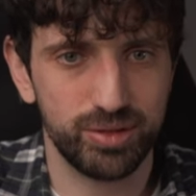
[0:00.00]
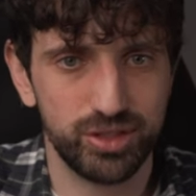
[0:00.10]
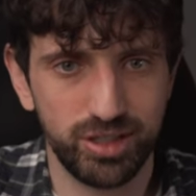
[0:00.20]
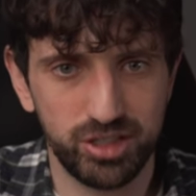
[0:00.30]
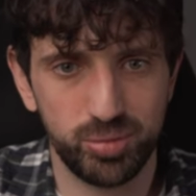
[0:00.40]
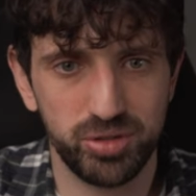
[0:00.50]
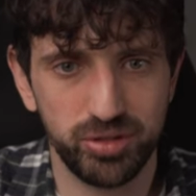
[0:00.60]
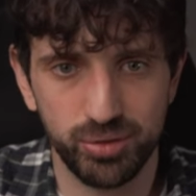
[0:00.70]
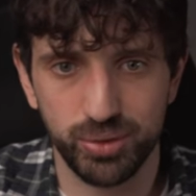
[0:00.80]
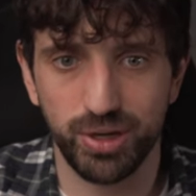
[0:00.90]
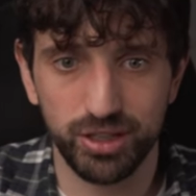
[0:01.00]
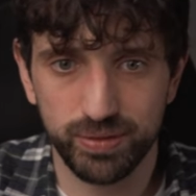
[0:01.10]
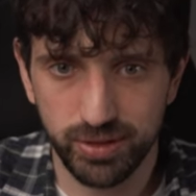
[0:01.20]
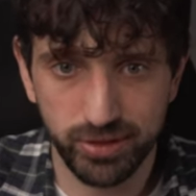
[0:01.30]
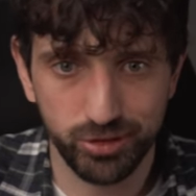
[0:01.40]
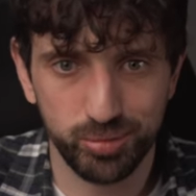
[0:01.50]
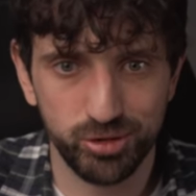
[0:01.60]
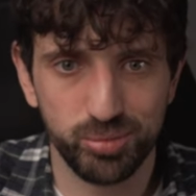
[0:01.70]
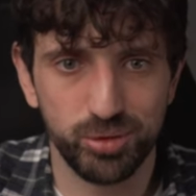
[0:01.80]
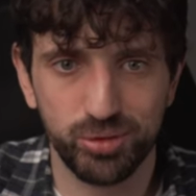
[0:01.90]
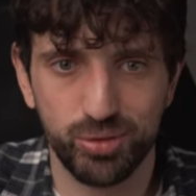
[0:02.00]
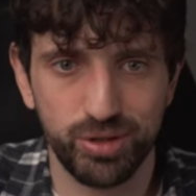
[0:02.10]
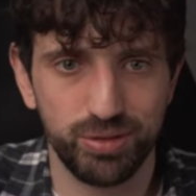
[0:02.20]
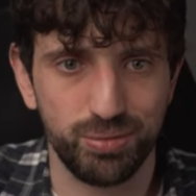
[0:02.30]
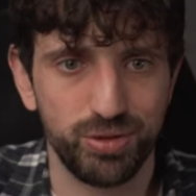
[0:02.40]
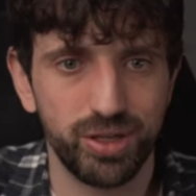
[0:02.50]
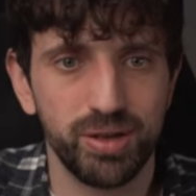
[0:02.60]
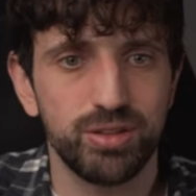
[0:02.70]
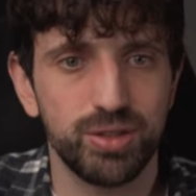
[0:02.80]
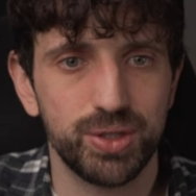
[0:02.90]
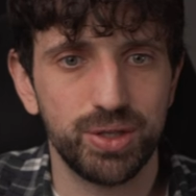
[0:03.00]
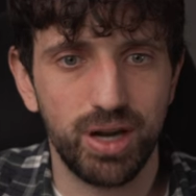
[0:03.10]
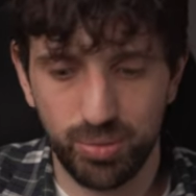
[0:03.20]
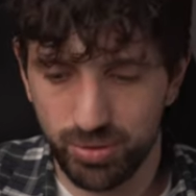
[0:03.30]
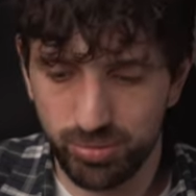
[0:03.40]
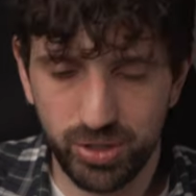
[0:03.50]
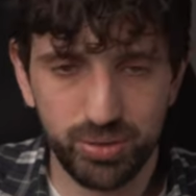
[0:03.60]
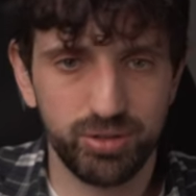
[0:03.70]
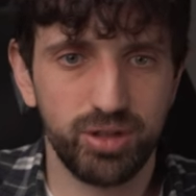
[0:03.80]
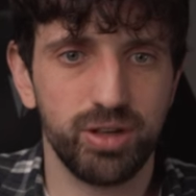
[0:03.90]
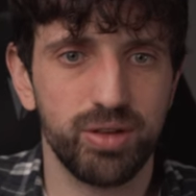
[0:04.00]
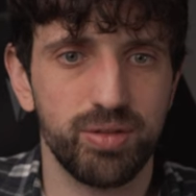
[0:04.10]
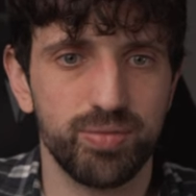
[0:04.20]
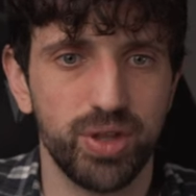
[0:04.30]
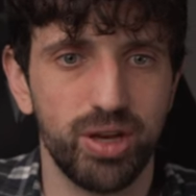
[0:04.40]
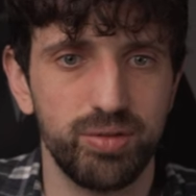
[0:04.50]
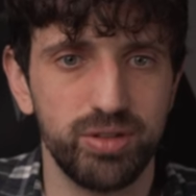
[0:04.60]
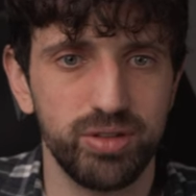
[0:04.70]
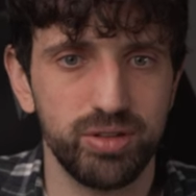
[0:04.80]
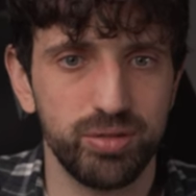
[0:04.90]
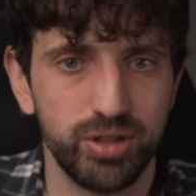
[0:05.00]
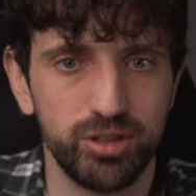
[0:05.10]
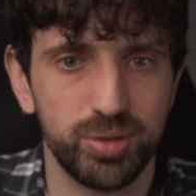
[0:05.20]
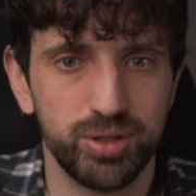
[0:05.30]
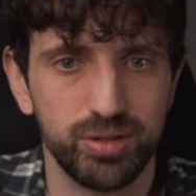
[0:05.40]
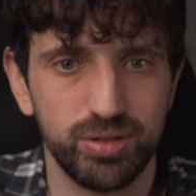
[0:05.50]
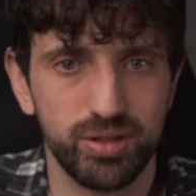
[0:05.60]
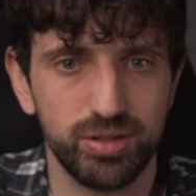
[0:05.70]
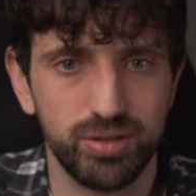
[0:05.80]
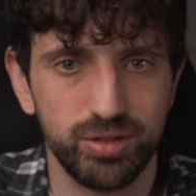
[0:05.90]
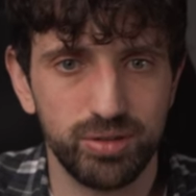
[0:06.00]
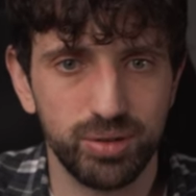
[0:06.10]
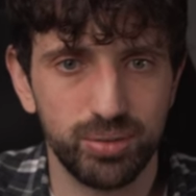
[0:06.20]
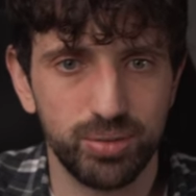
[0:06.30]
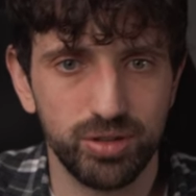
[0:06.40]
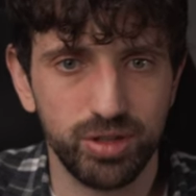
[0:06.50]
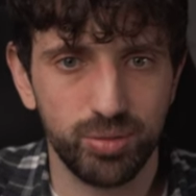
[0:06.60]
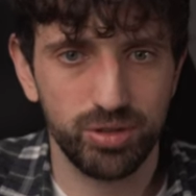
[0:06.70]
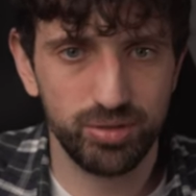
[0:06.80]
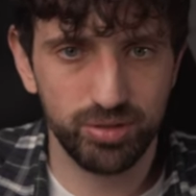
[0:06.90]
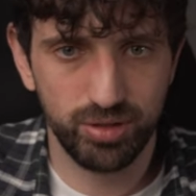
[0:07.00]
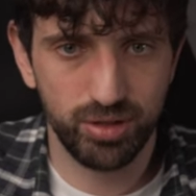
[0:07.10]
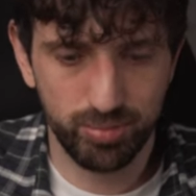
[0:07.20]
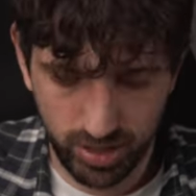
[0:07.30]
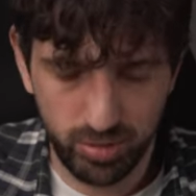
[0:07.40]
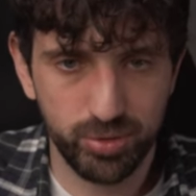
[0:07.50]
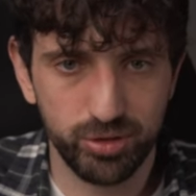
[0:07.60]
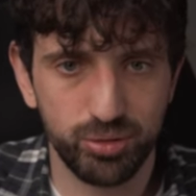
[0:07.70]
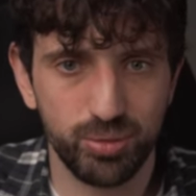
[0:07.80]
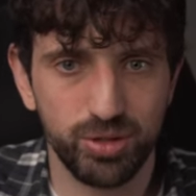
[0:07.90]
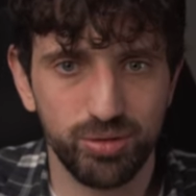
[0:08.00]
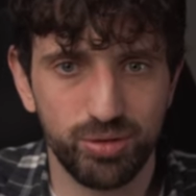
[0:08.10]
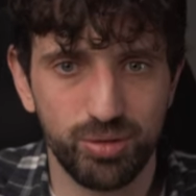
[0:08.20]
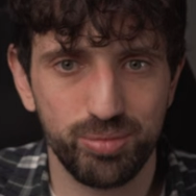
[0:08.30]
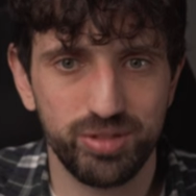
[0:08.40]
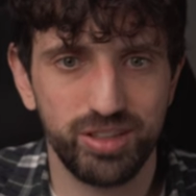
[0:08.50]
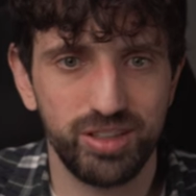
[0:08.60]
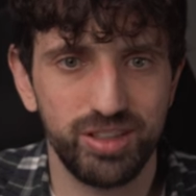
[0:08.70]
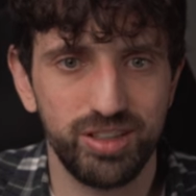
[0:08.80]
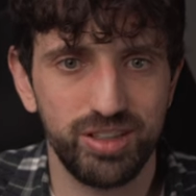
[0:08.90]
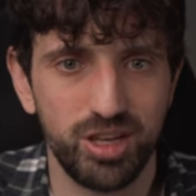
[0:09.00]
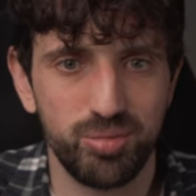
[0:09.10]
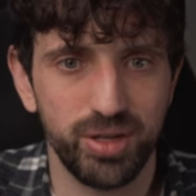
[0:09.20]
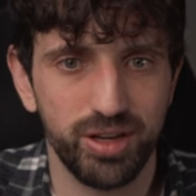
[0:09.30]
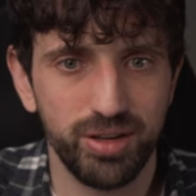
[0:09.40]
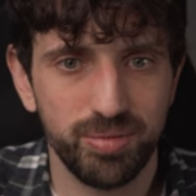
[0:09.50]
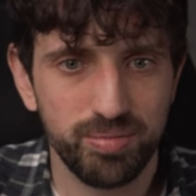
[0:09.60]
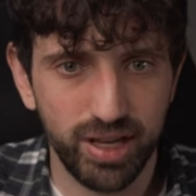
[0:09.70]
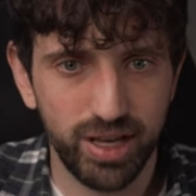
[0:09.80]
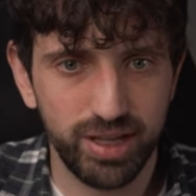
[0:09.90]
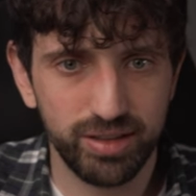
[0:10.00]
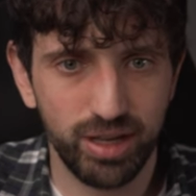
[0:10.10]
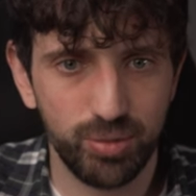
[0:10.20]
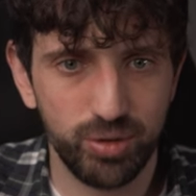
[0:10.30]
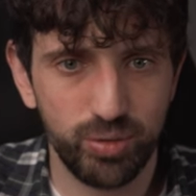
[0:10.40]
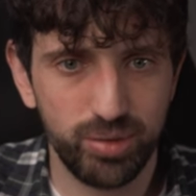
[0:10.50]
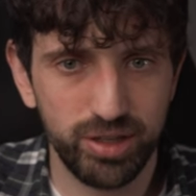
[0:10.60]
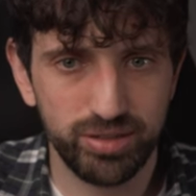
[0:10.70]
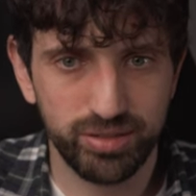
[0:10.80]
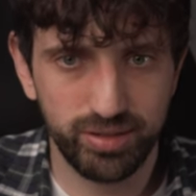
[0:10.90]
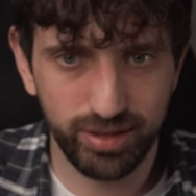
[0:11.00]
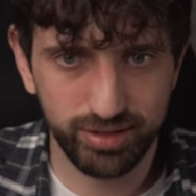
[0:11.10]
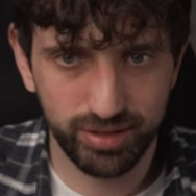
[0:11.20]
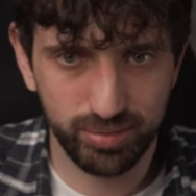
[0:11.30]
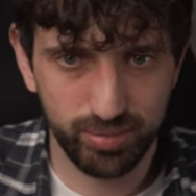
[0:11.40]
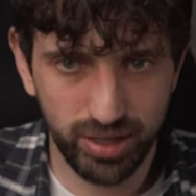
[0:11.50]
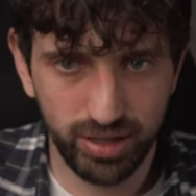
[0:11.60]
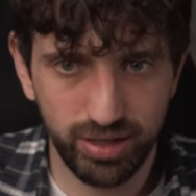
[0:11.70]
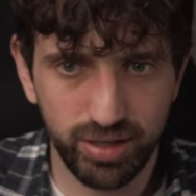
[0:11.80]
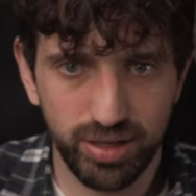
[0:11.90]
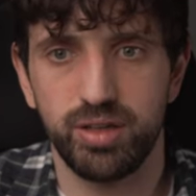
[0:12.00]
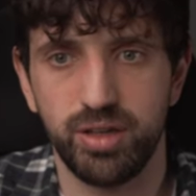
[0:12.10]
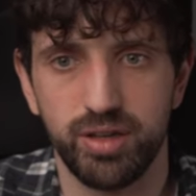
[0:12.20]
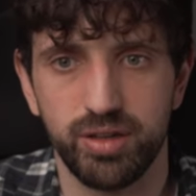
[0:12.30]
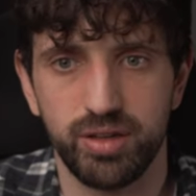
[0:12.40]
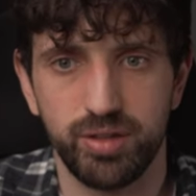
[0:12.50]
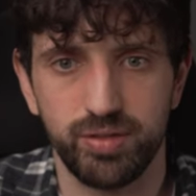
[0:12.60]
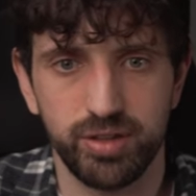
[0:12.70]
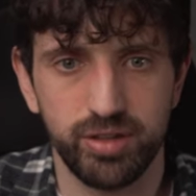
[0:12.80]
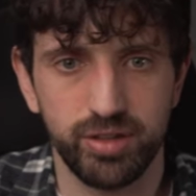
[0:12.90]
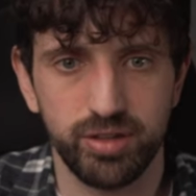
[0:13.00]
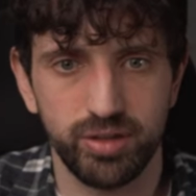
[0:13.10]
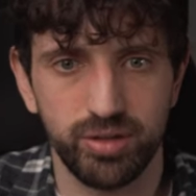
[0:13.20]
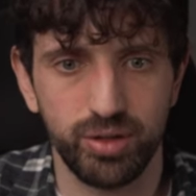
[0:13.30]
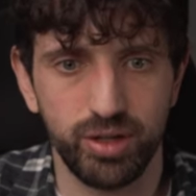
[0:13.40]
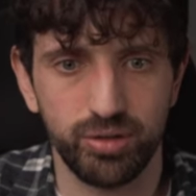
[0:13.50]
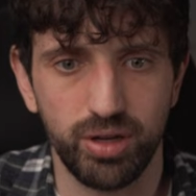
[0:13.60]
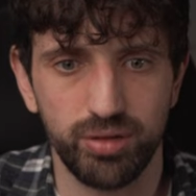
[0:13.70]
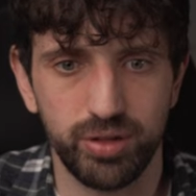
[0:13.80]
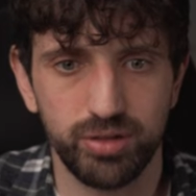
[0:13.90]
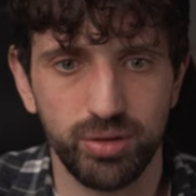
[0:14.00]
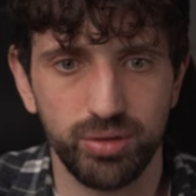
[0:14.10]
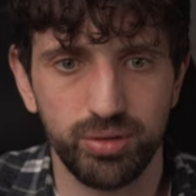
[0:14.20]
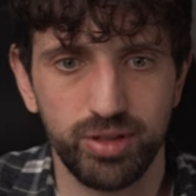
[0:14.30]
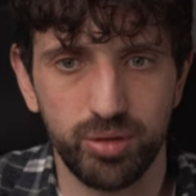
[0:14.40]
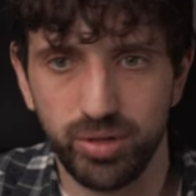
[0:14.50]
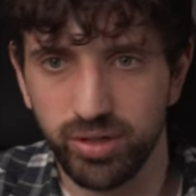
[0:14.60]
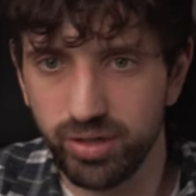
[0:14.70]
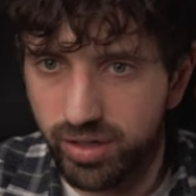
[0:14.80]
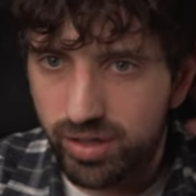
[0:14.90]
ChatGPT to go as fast as possible to create something. So I won't be using this interface because it's not the good one. I will import the one from the API, and I will replace task by, yeah, I think that's it. So yeah, so I fixed all the typing.